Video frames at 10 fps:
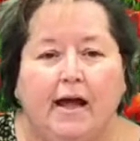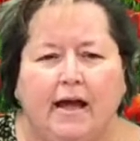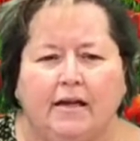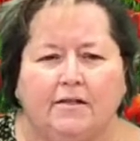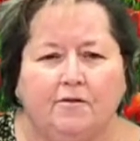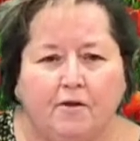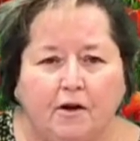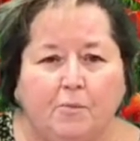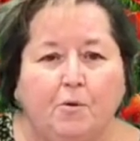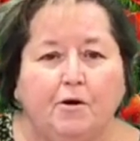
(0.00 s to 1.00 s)
and it's a very
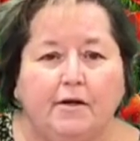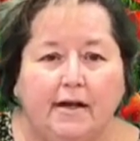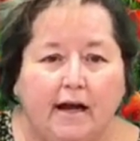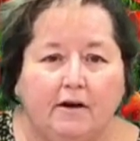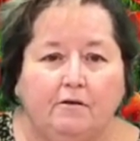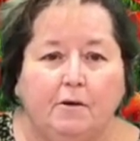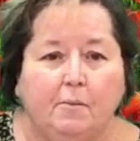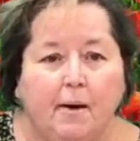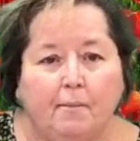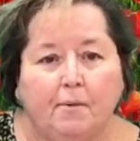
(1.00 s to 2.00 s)
important day to
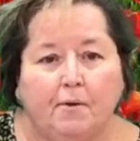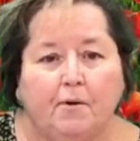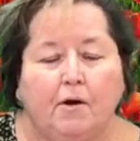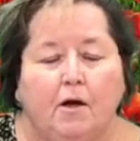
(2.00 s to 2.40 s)
remember